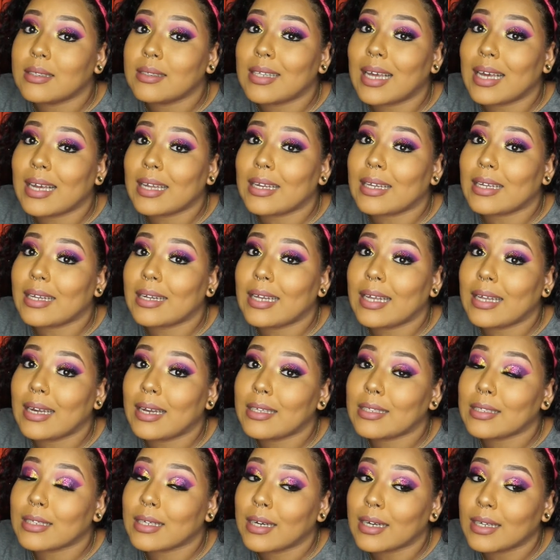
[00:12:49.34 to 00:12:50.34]
like the
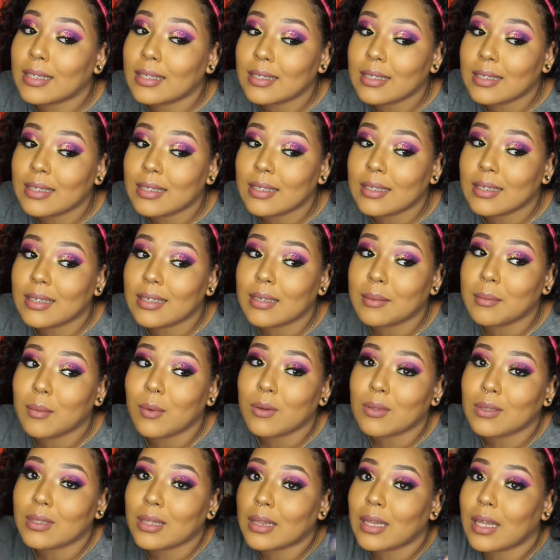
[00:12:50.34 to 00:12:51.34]
cleanest cut, the
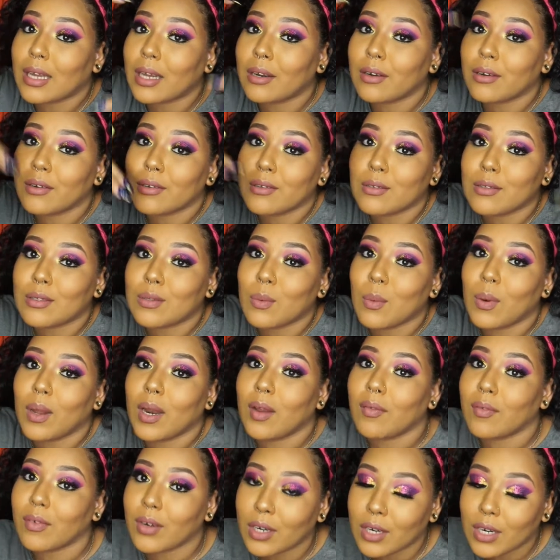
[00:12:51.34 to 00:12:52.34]
most layers,
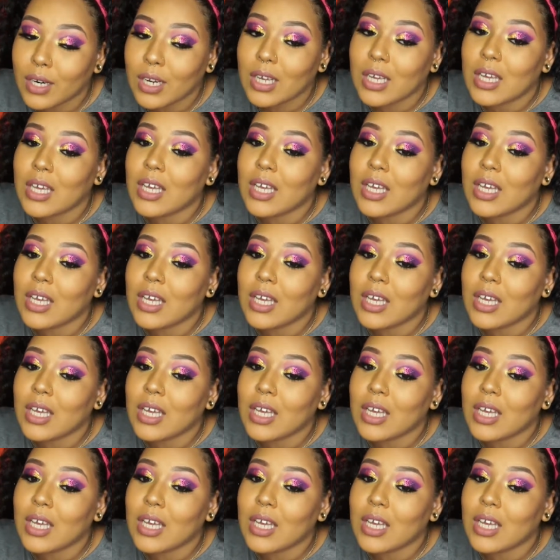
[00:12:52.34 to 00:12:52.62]
whatever.